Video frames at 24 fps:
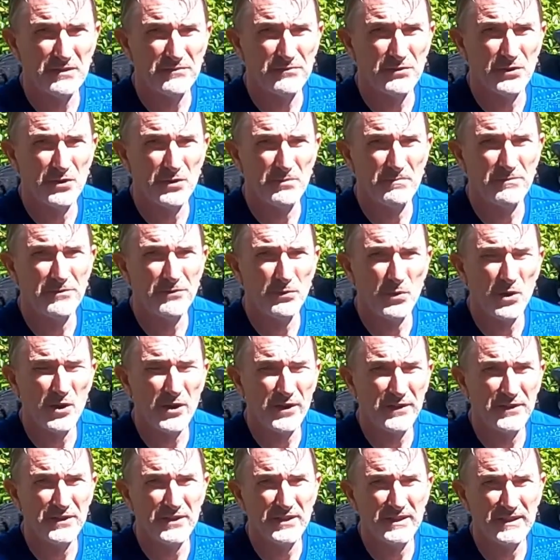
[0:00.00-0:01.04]
of room for what
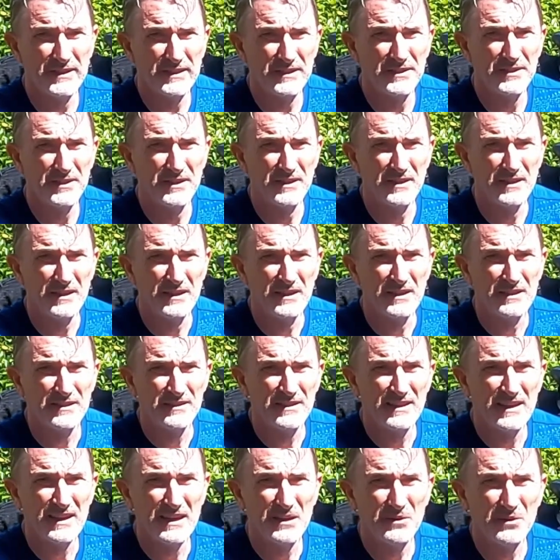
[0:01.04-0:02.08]
I need.
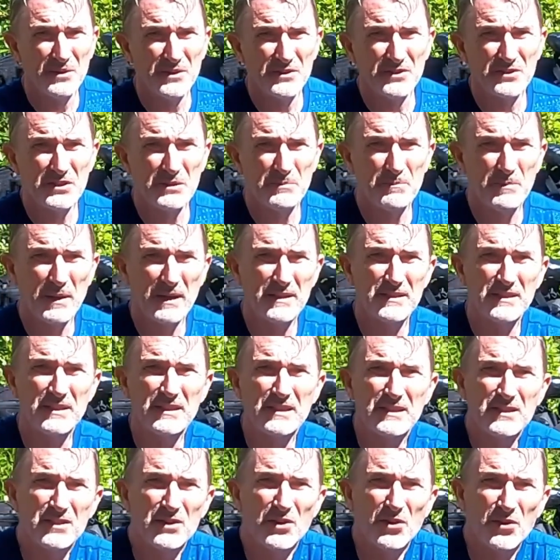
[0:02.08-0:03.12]
Now,
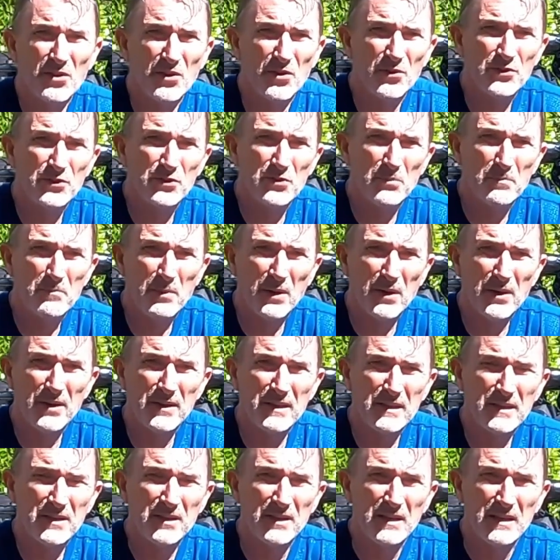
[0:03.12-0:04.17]
depending on your
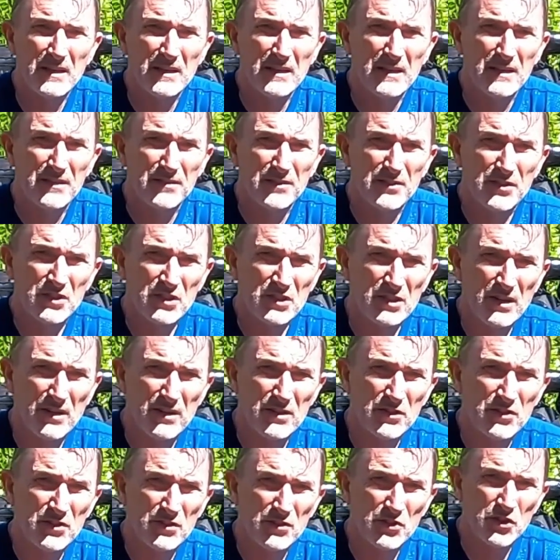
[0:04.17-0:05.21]
bike, the
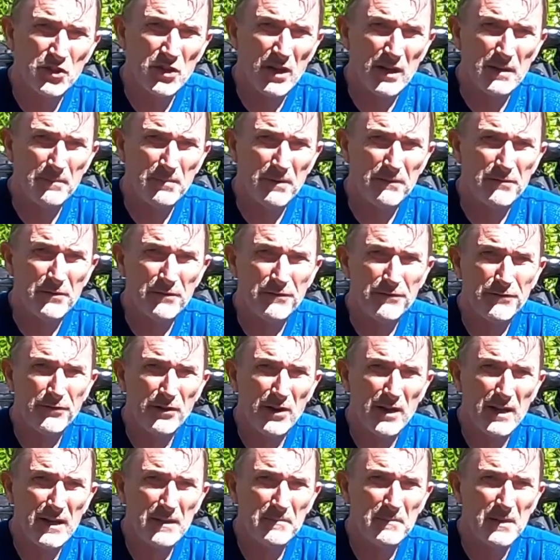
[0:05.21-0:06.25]
size and shape of the
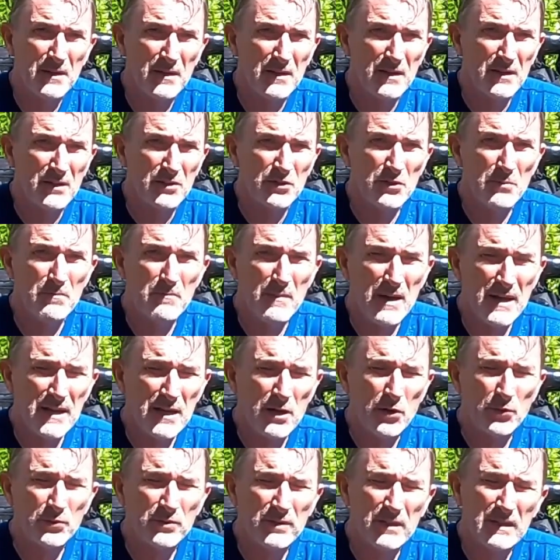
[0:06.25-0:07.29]
frame, you may
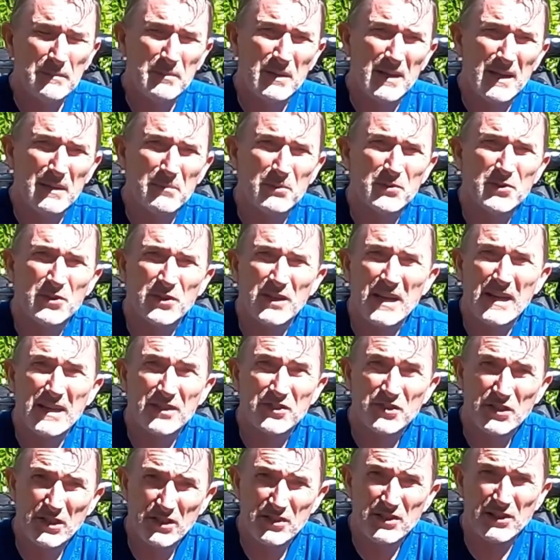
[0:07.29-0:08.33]
only be able to get a
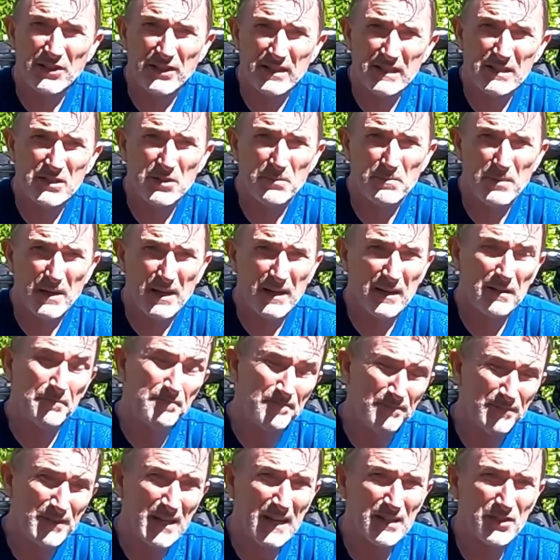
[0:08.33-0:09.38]
6-litre bag.
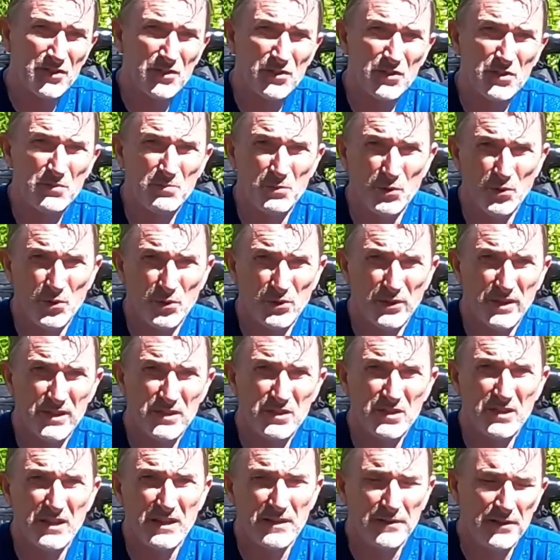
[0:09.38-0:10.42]
That's the
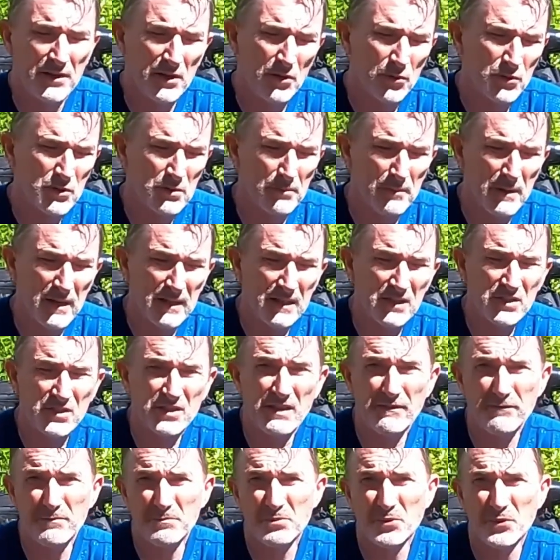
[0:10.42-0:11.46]
smallest. They also make
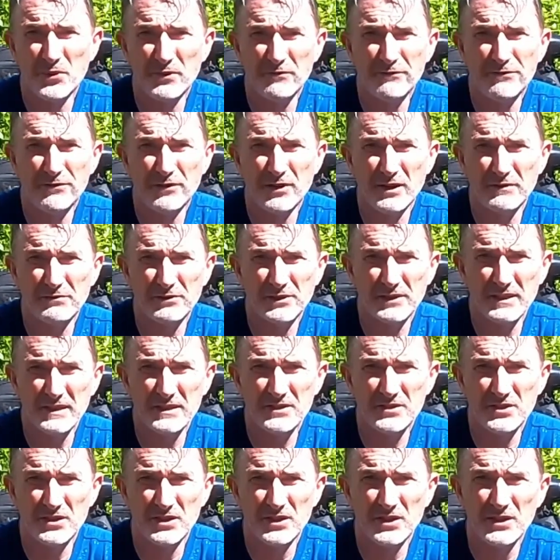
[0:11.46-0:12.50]

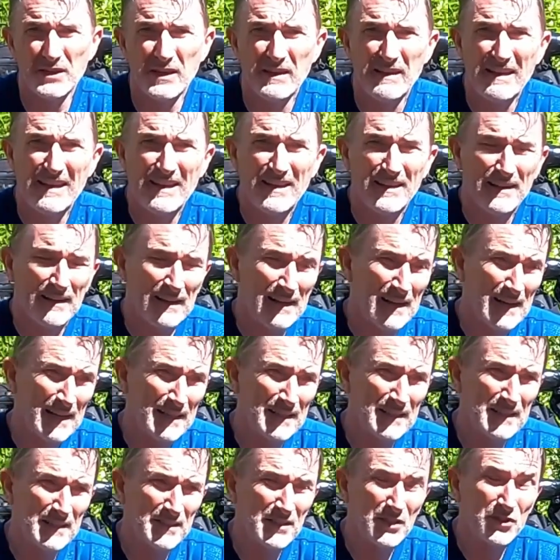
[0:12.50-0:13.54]
7.5-litre
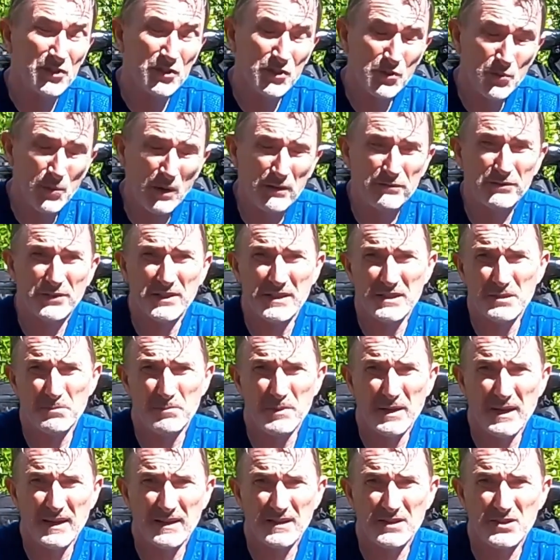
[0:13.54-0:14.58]
and 12-litre
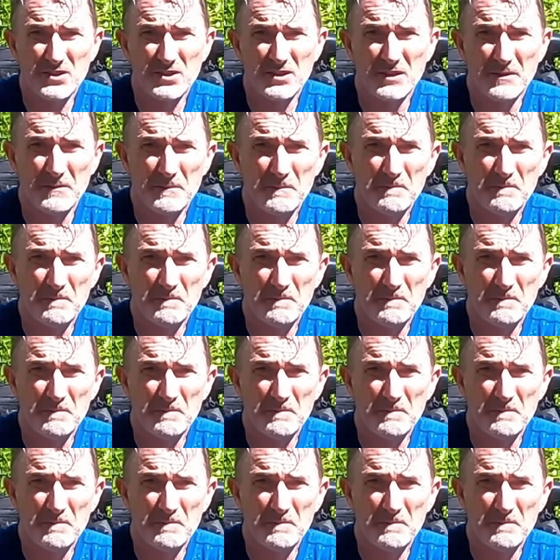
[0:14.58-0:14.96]
bags.